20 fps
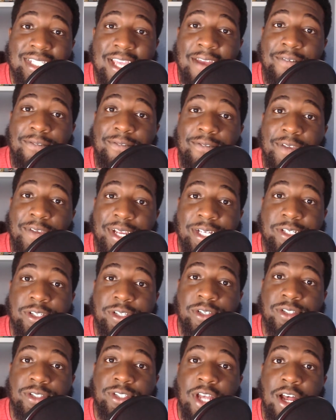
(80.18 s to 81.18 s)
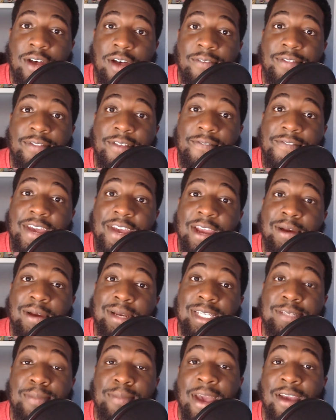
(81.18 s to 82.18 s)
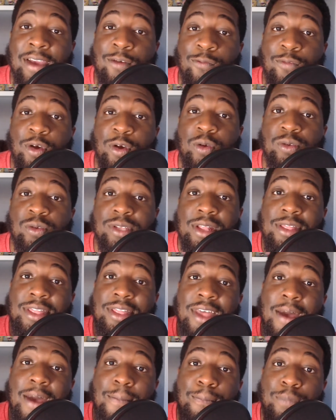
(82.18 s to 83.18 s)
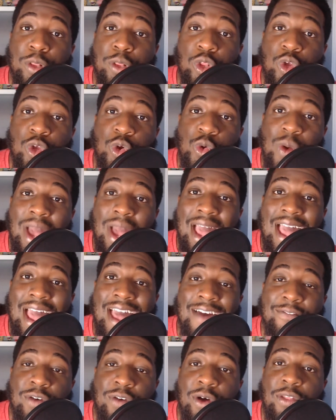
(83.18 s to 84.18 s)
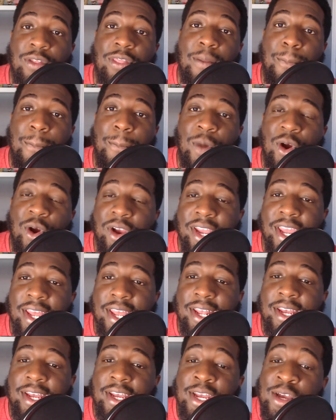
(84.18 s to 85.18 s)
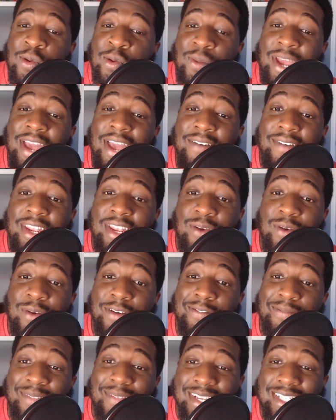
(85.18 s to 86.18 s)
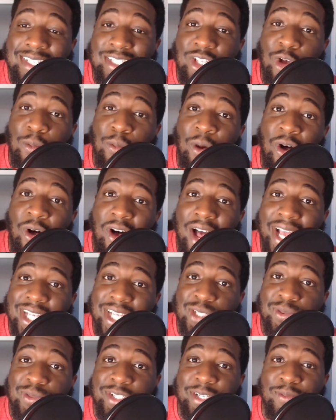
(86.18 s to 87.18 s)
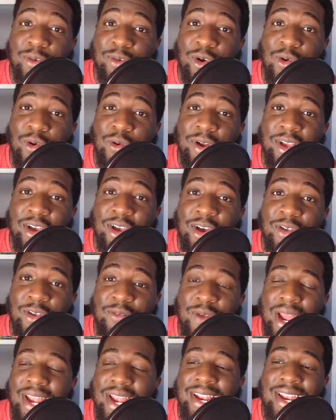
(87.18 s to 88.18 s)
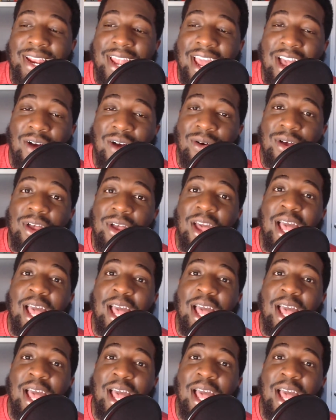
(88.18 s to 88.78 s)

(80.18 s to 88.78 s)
and features of the various microphones that Blue have on the market. We have anywhere from the Snowball Ice, which I'm recording on right now,